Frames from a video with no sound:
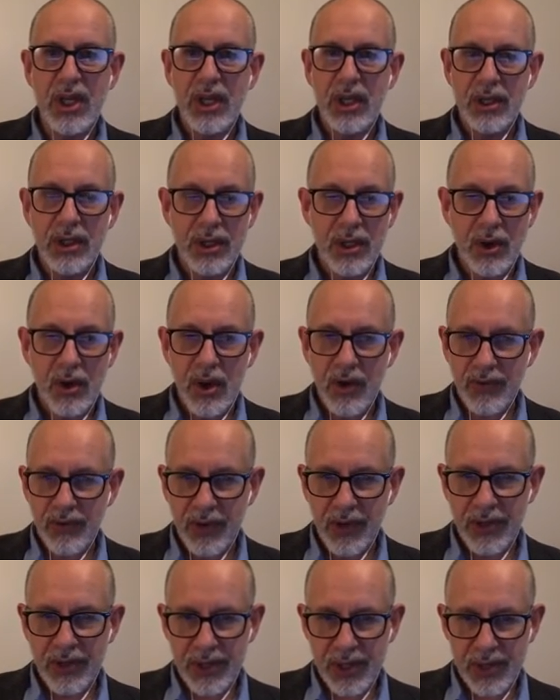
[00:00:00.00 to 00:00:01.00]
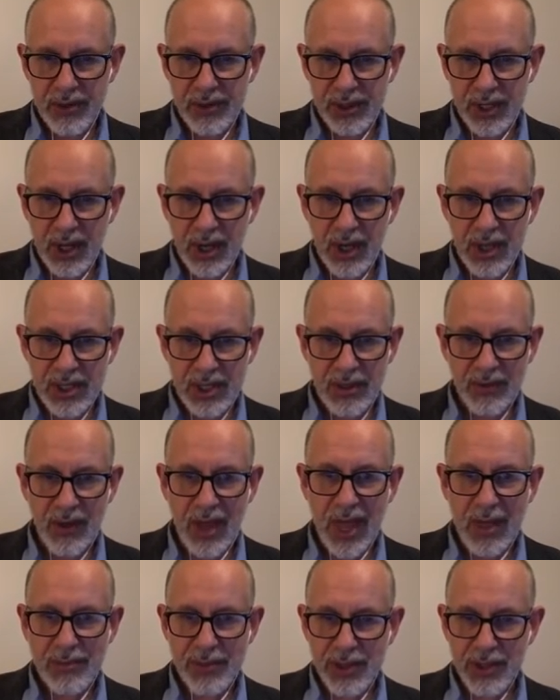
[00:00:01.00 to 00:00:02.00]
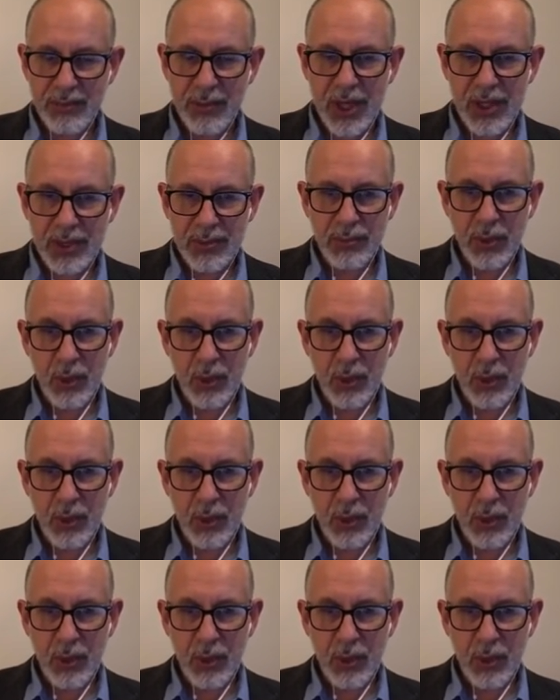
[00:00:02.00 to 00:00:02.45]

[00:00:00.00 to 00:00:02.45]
you know, I find those kinds of apps are much more